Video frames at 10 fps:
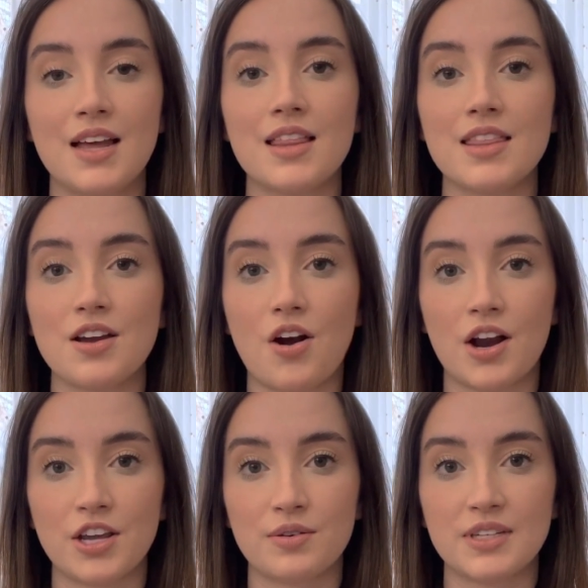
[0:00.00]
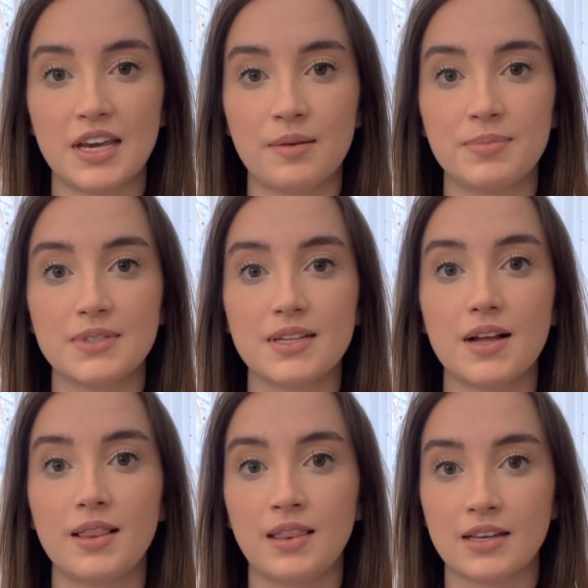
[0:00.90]
the audio tapes,
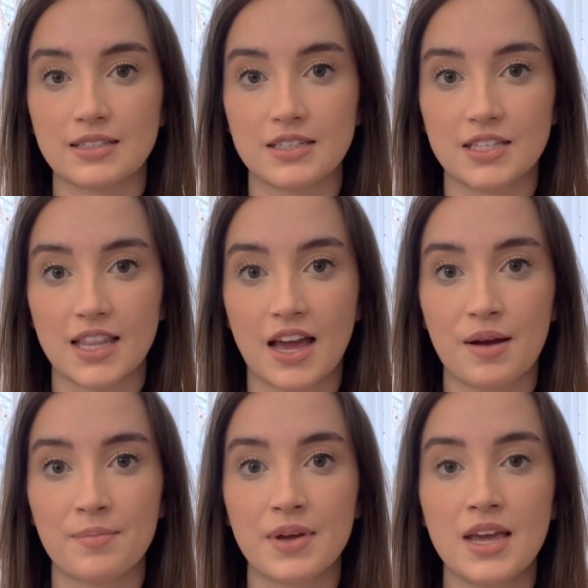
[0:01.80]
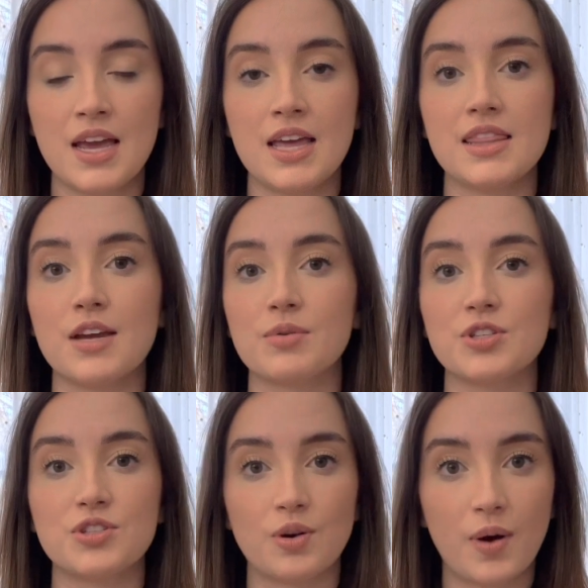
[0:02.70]
listen to them. They were
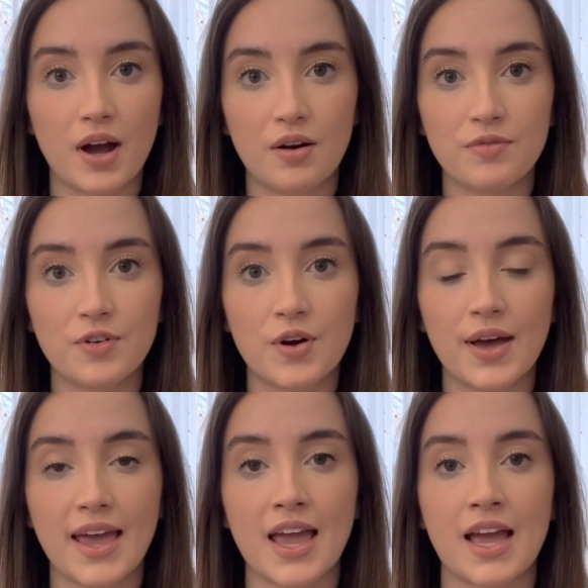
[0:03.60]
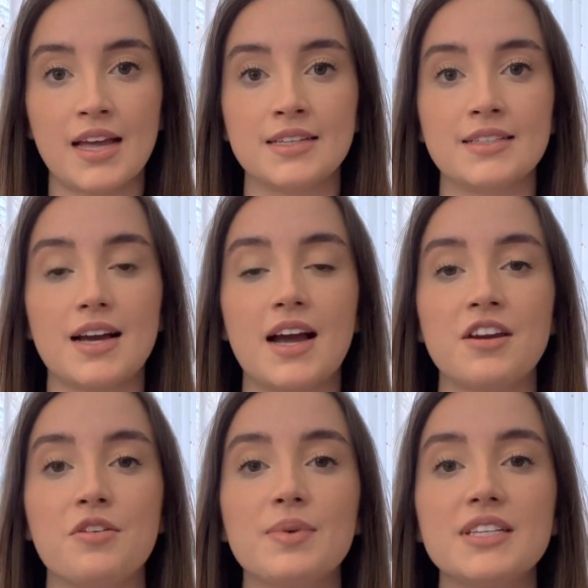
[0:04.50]
so helpful, and I
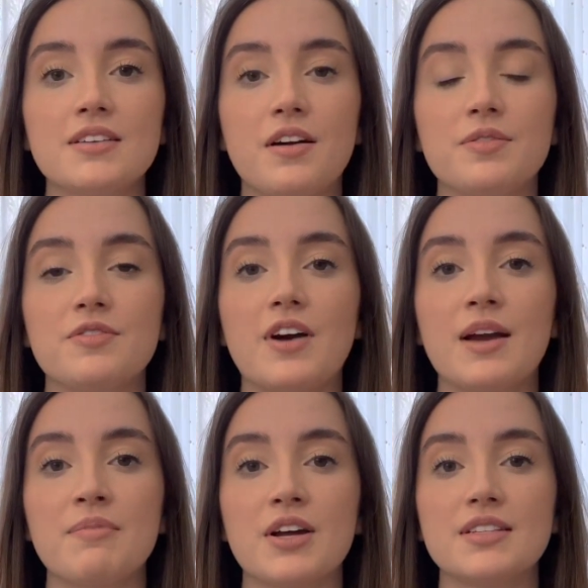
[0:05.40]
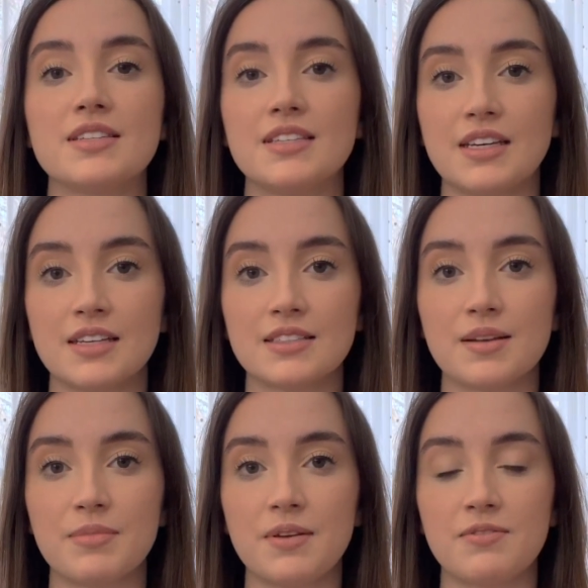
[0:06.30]
know myself, if I'm not seeing
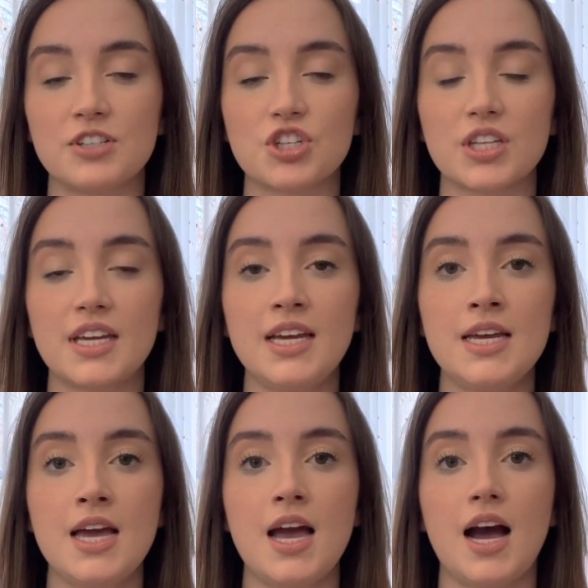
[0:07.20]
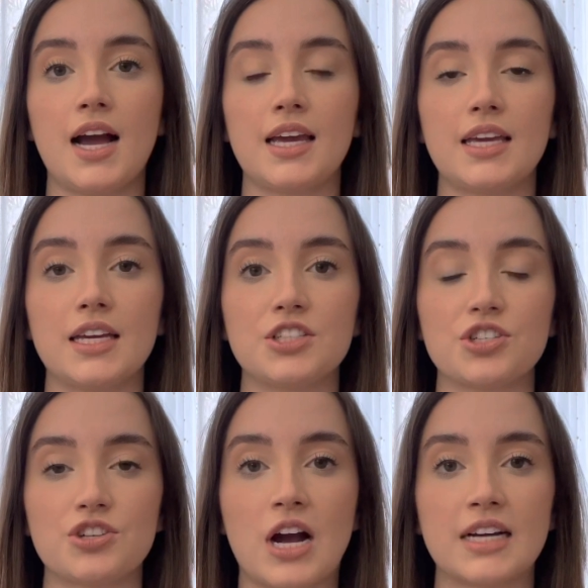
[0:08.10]
something visually, I can get
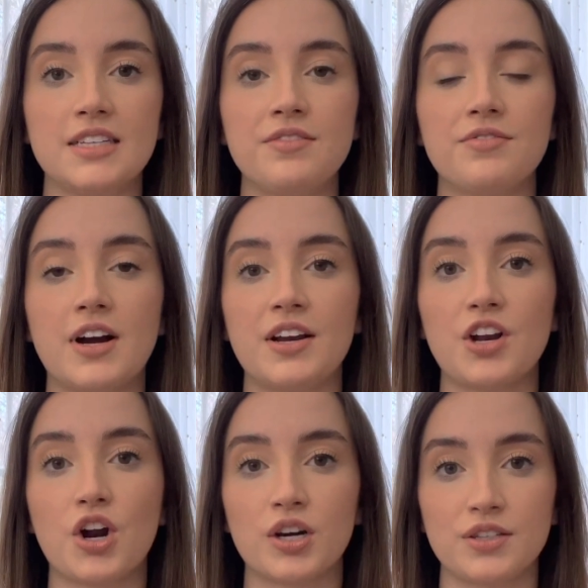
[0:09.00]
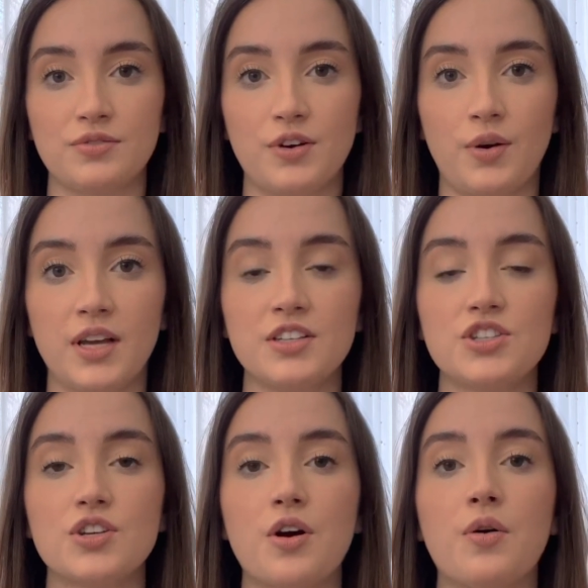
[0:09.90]
distracted and find it hard to focus.
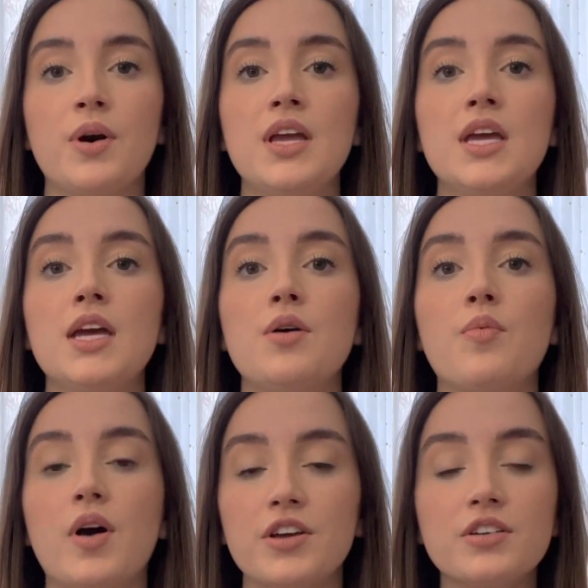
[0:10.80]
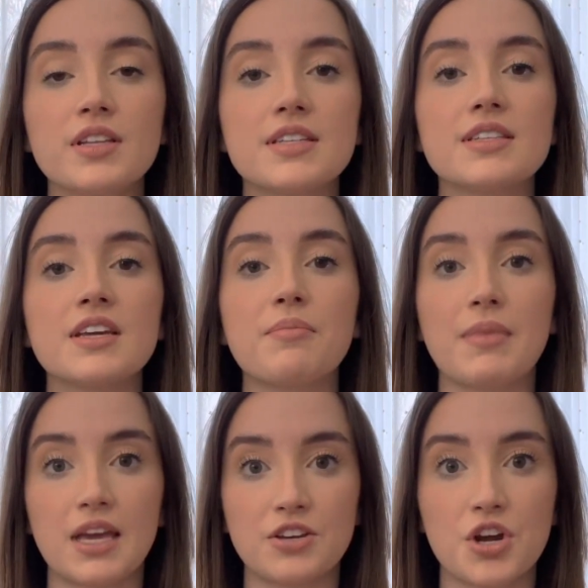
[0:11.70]
So While you're listening,
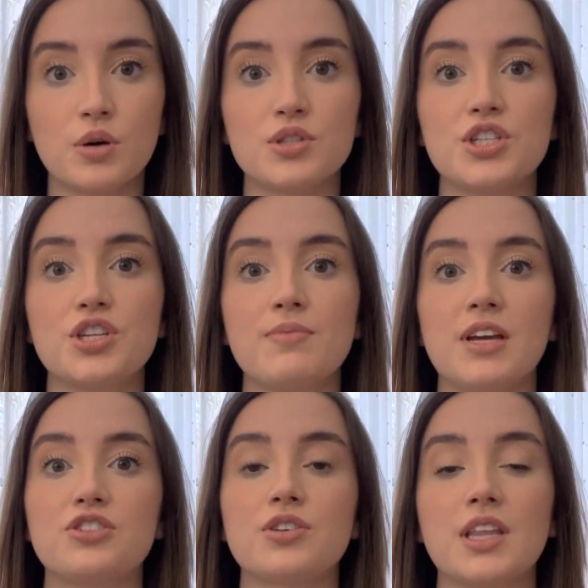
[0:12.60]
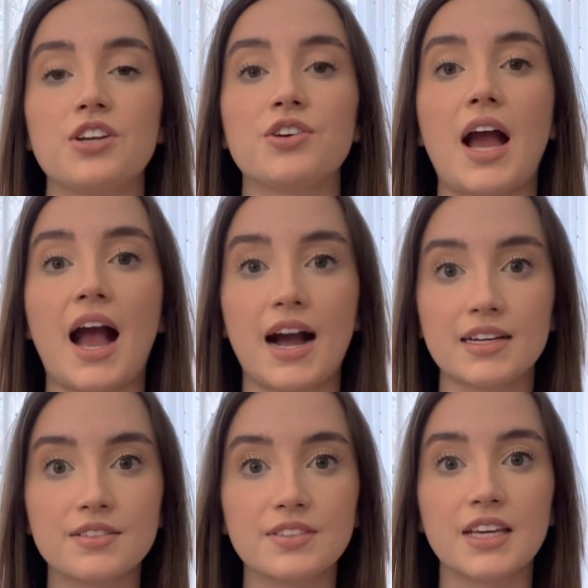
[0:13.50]
make notes to make sure that you're
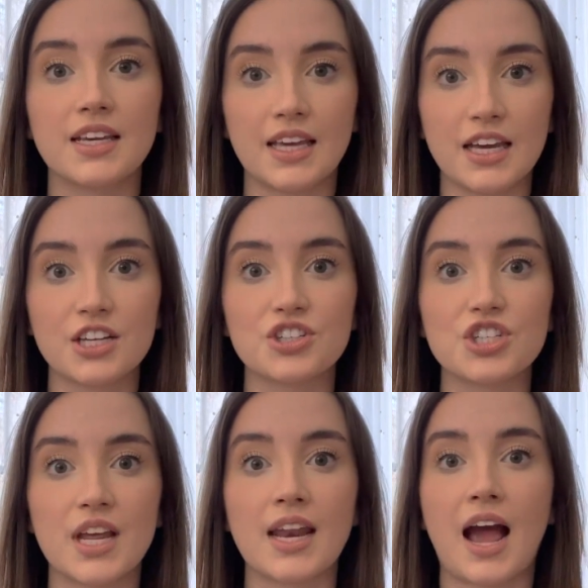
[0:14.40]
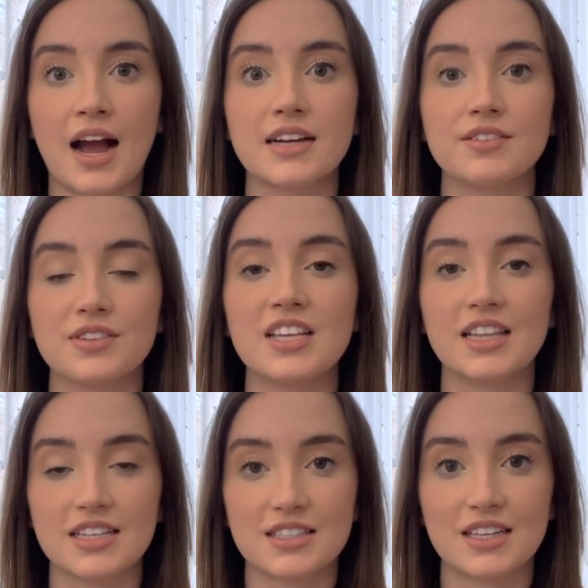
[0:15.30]
actively engaged and actively
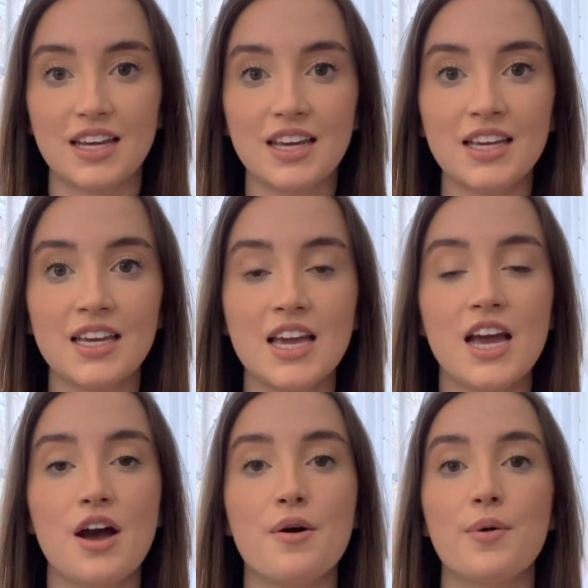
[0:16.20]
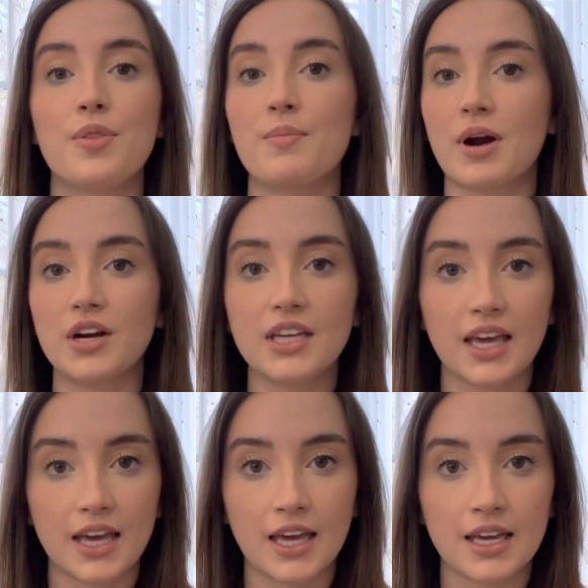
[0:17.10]
listening. The
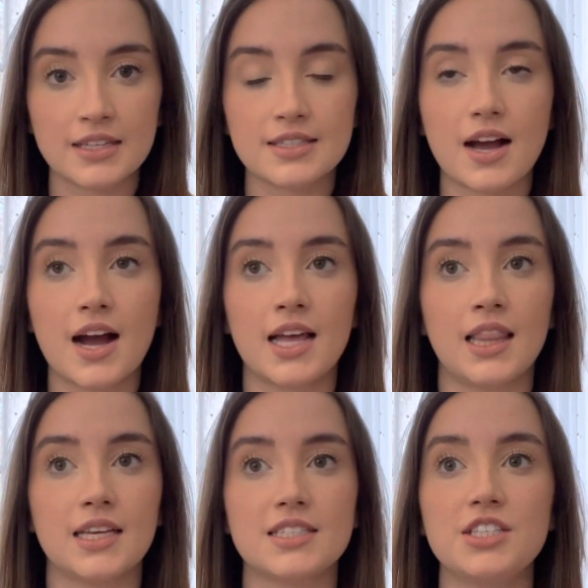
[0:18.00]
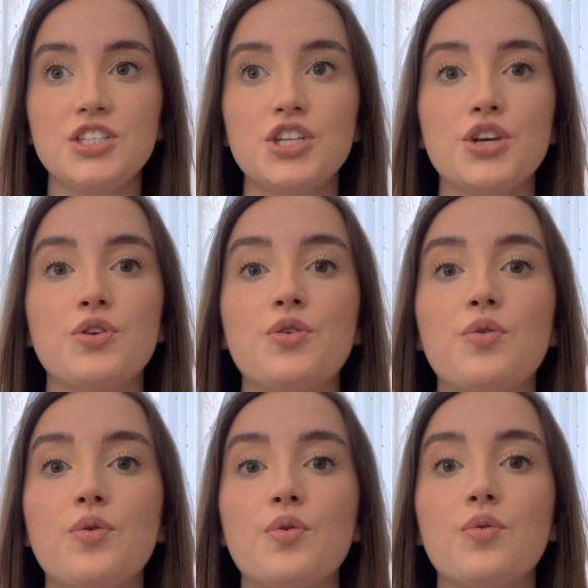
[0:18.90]
marqués I listen
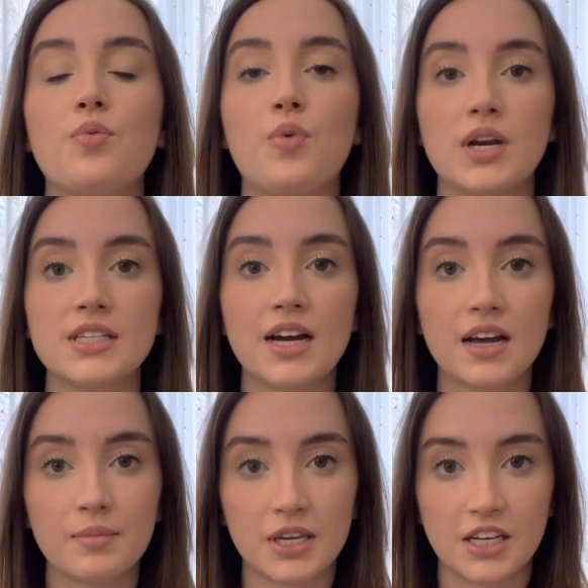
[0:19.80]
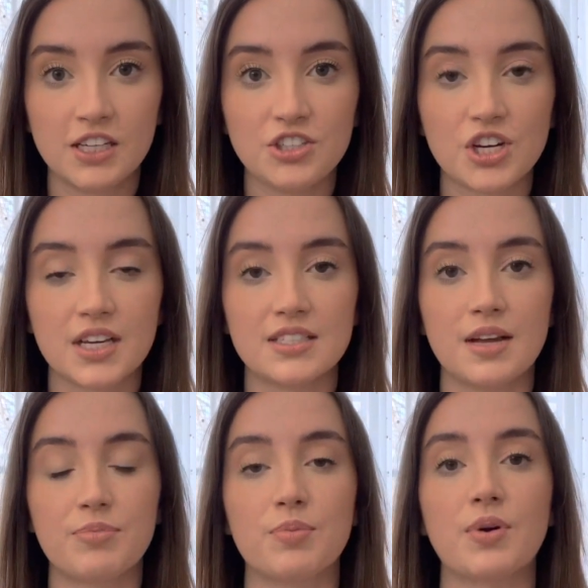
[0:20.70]
to one time each,
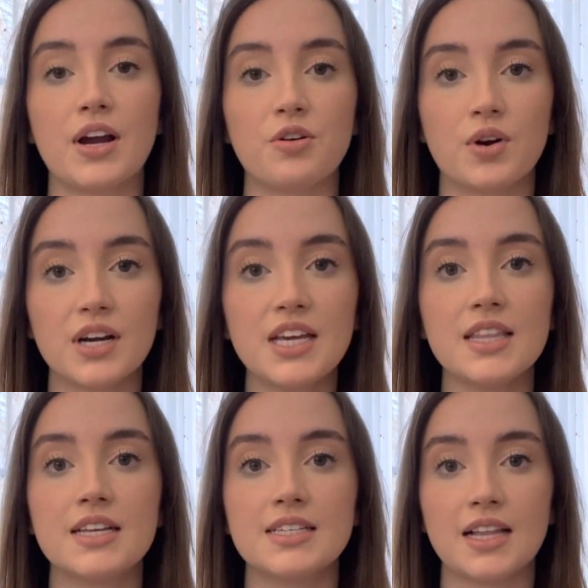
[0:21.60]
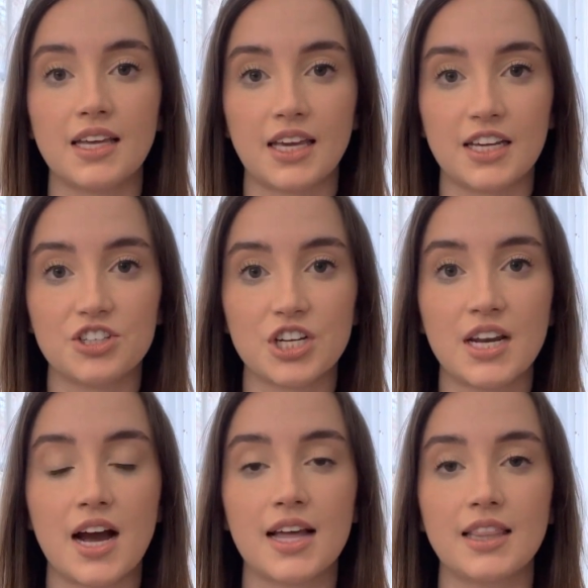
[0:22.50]
except the priority and the
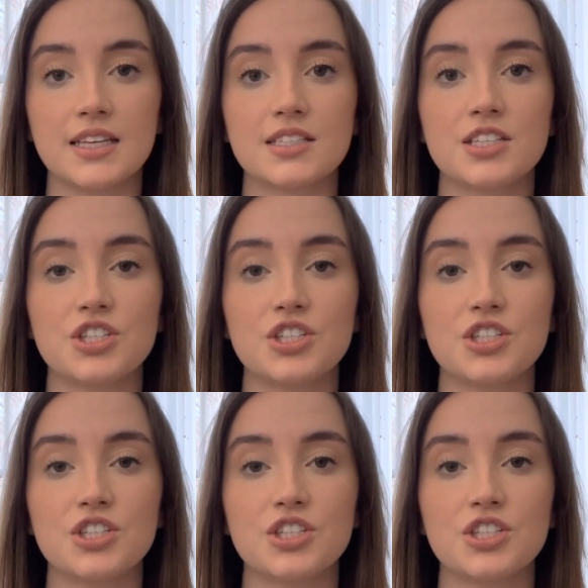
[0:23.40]
delegation I listened